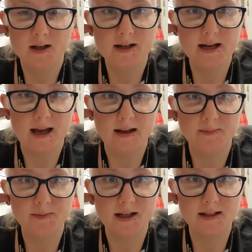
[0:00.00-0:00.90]
yeah
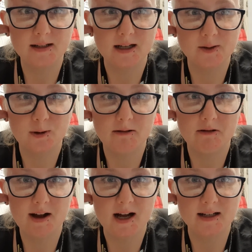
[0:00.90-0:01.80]
that's that's where
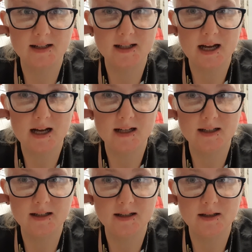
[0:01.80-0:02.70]
we're at
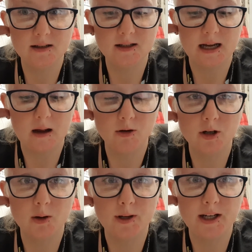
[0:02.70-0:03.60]
and yeah I'm gonna
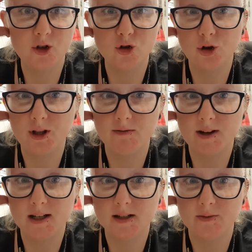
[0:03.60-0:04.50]
go and enjoy the
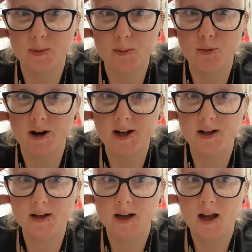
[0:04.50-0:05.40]
rest of my
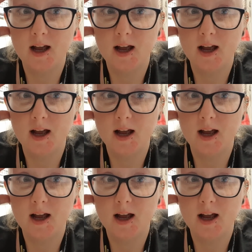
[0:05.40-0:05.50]
break